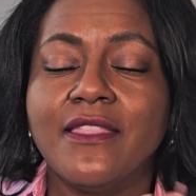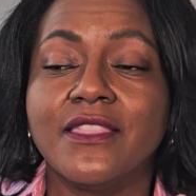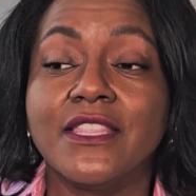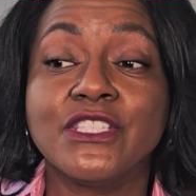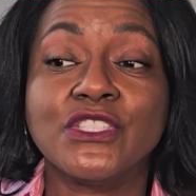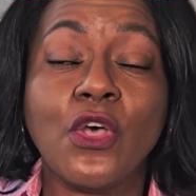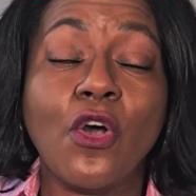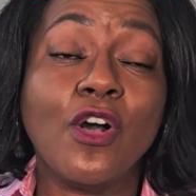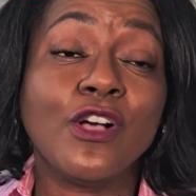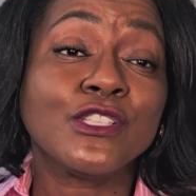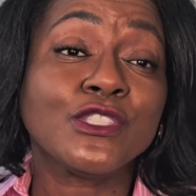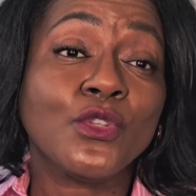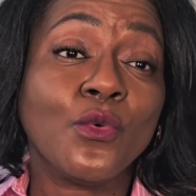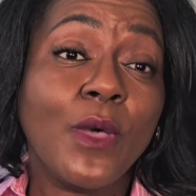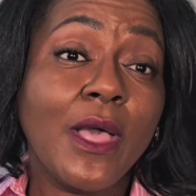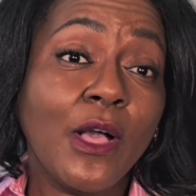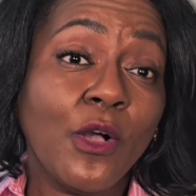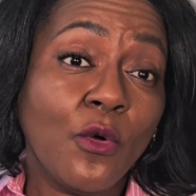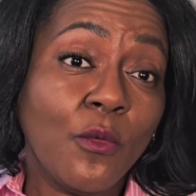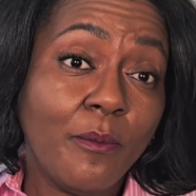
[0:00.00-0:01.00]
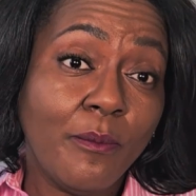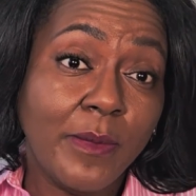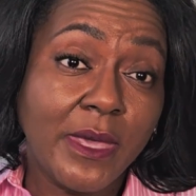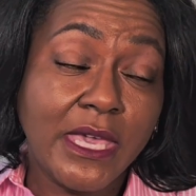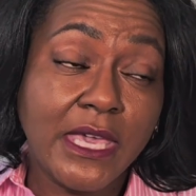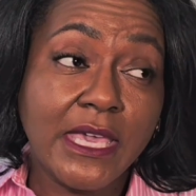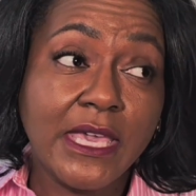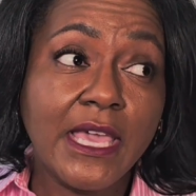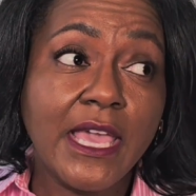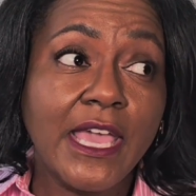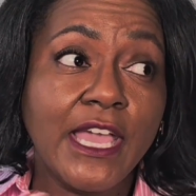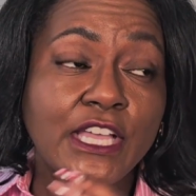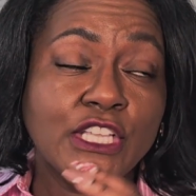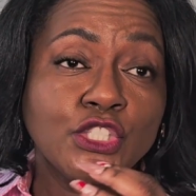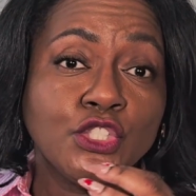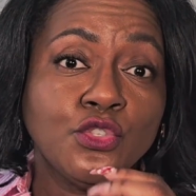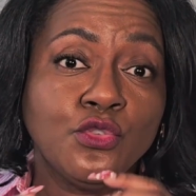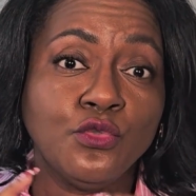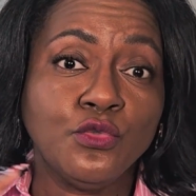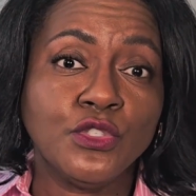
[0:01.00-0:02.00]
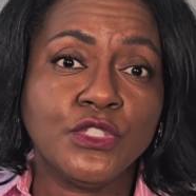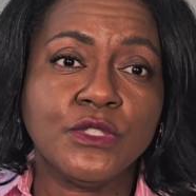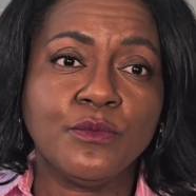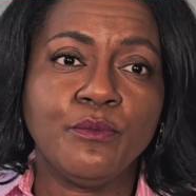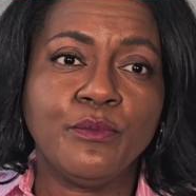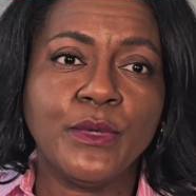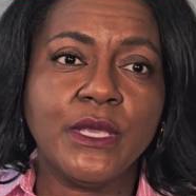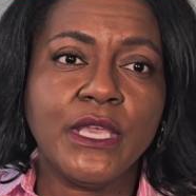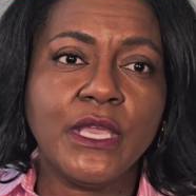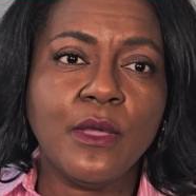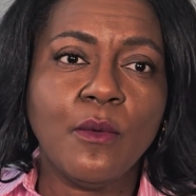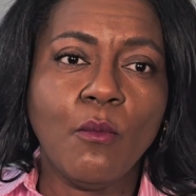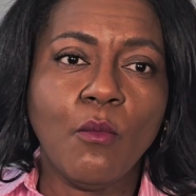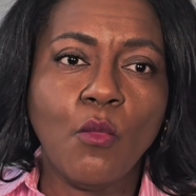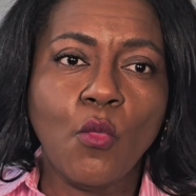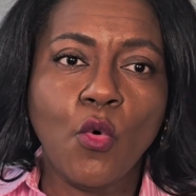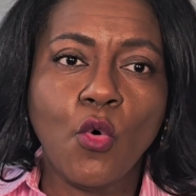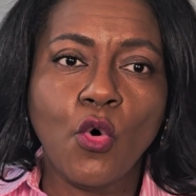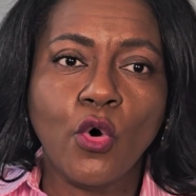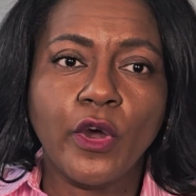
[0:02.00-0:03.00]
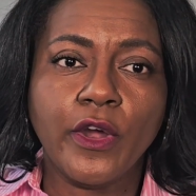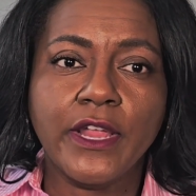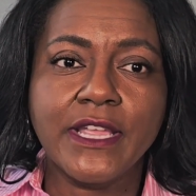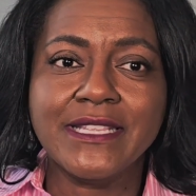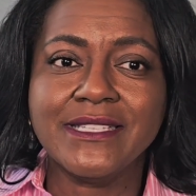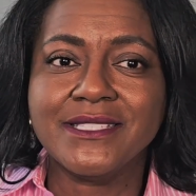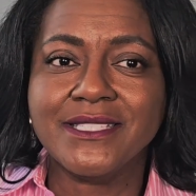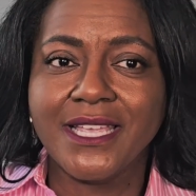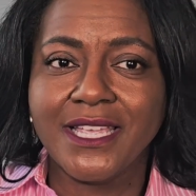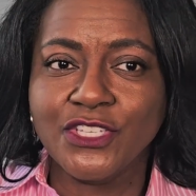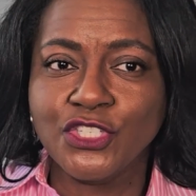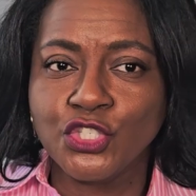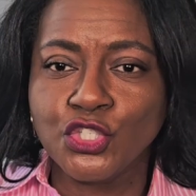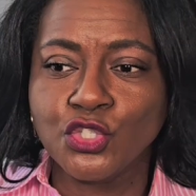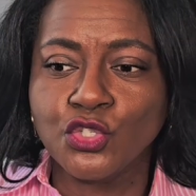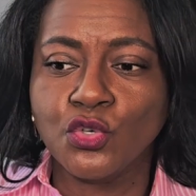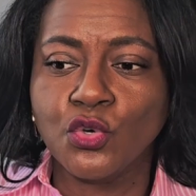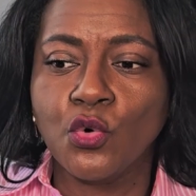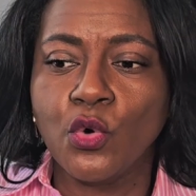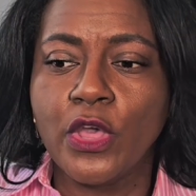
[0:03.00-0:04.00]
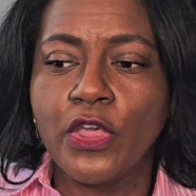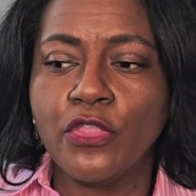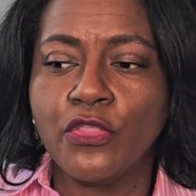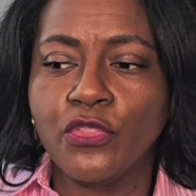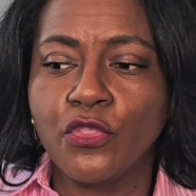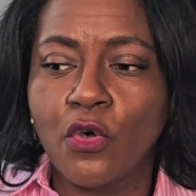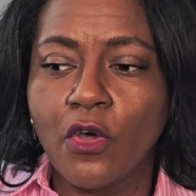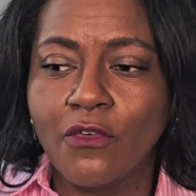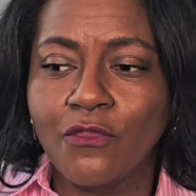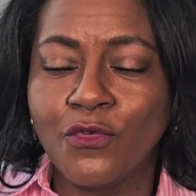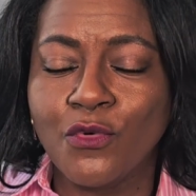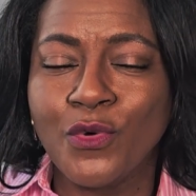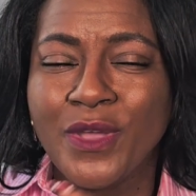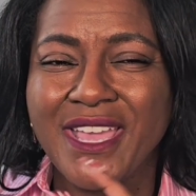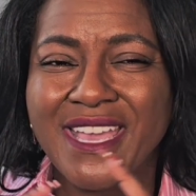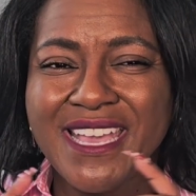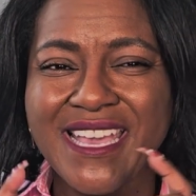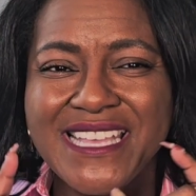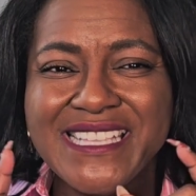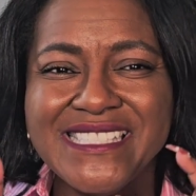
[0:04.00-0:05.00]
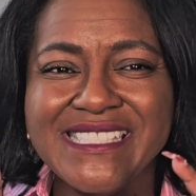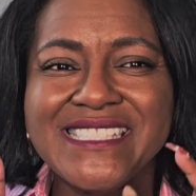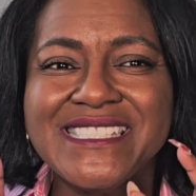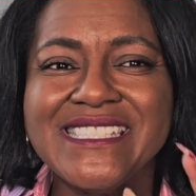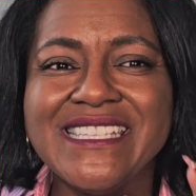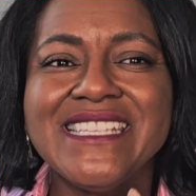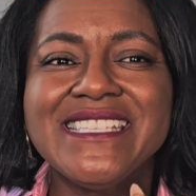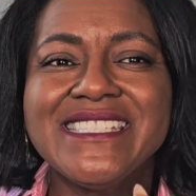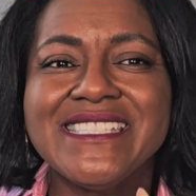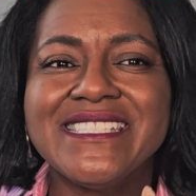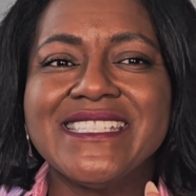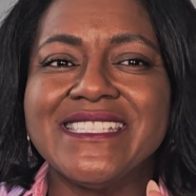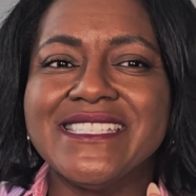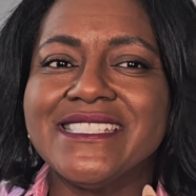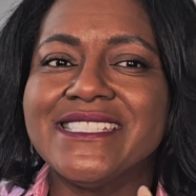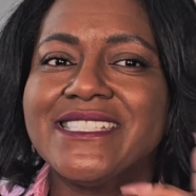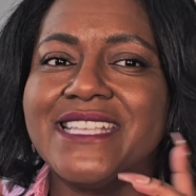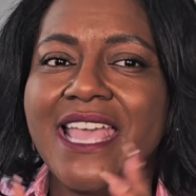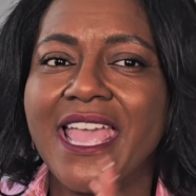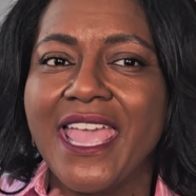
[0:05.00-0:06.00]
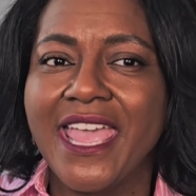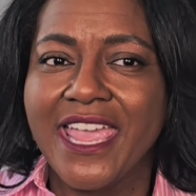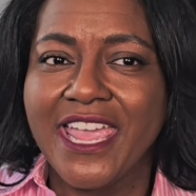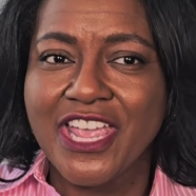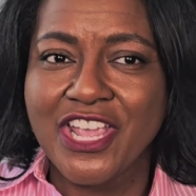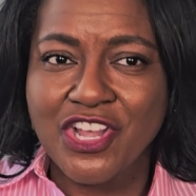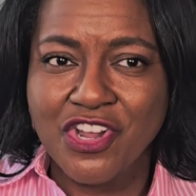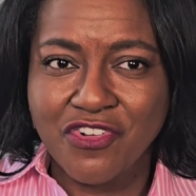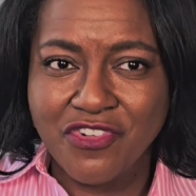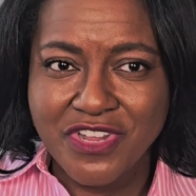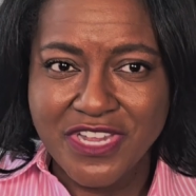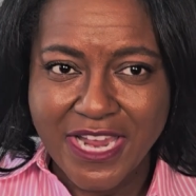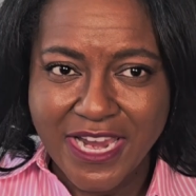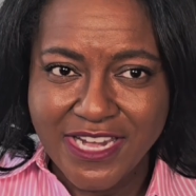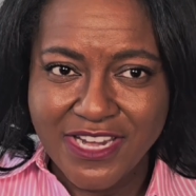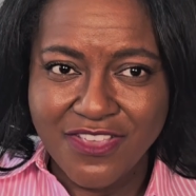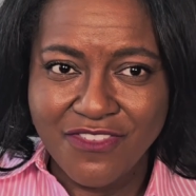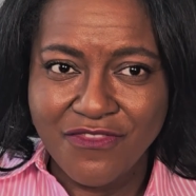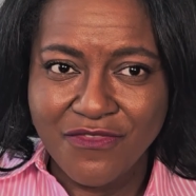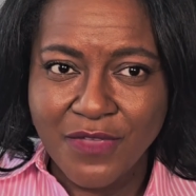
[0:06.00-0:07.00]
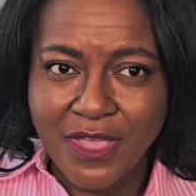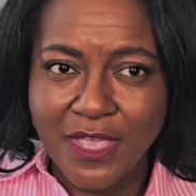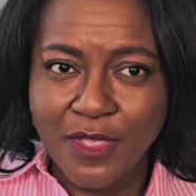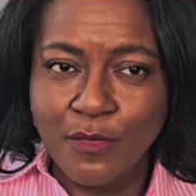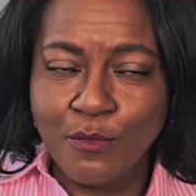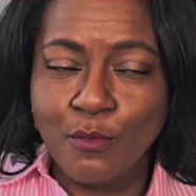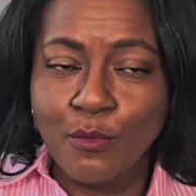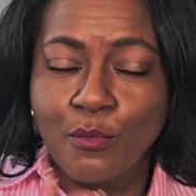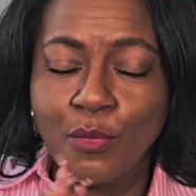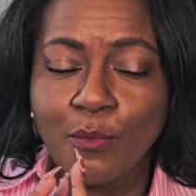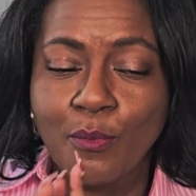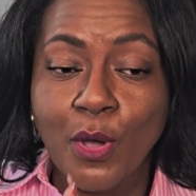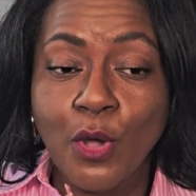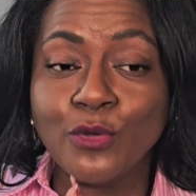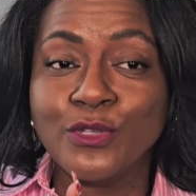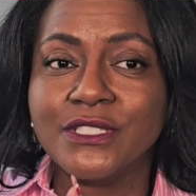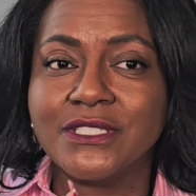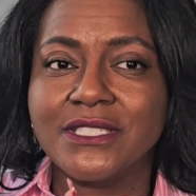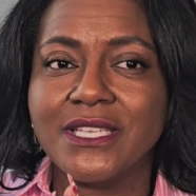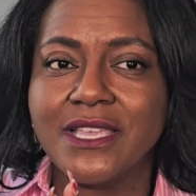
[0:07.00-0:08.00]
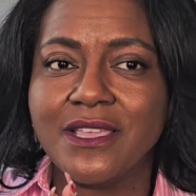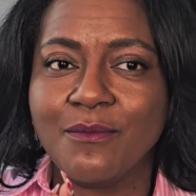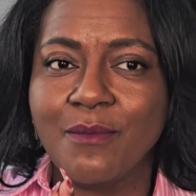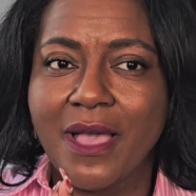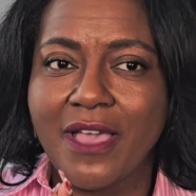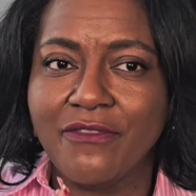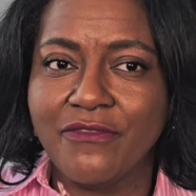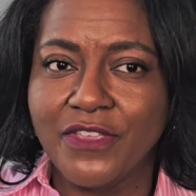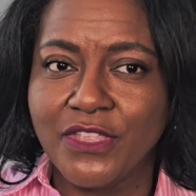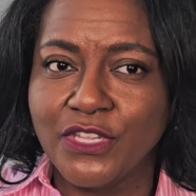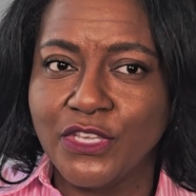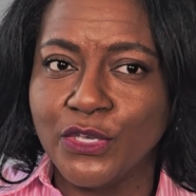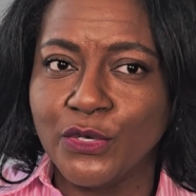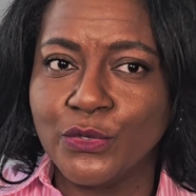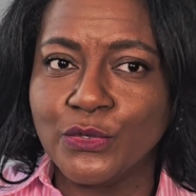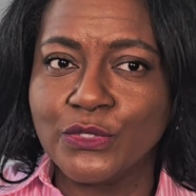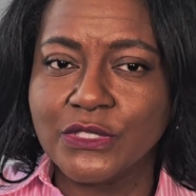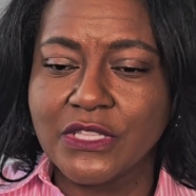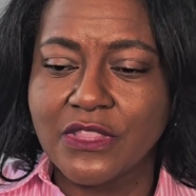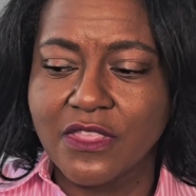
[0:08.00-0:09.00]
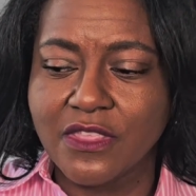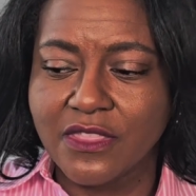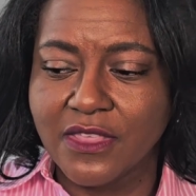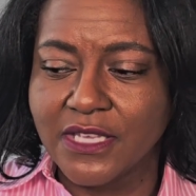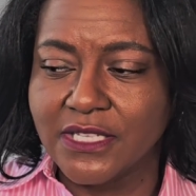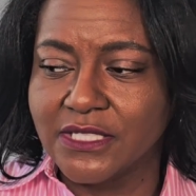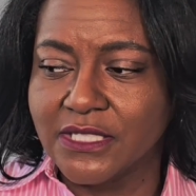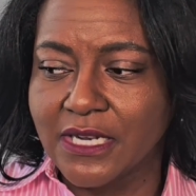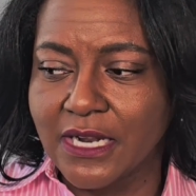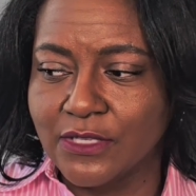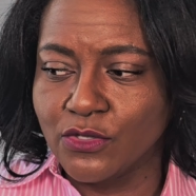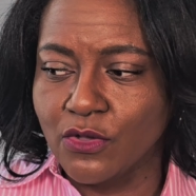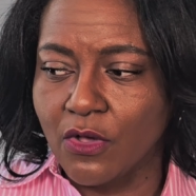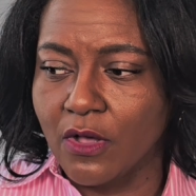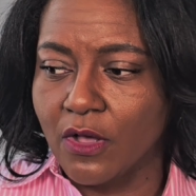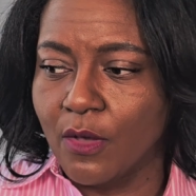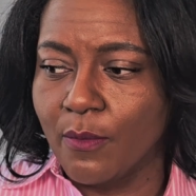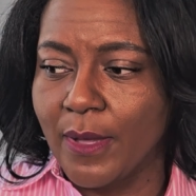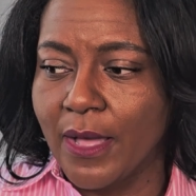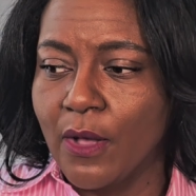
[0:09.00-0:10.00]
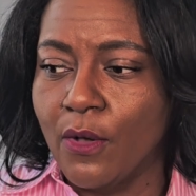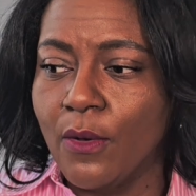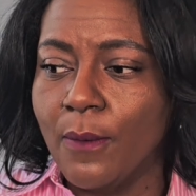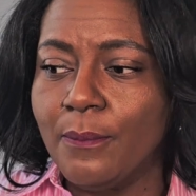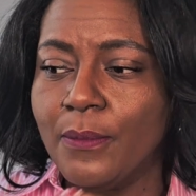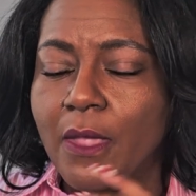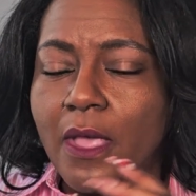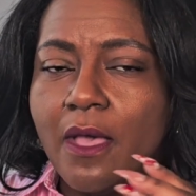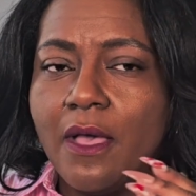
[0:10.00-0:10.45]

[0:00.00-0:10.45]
This also helped me to be more intentional and thoughtful and consistent in creating and posting my videos and the things talk about.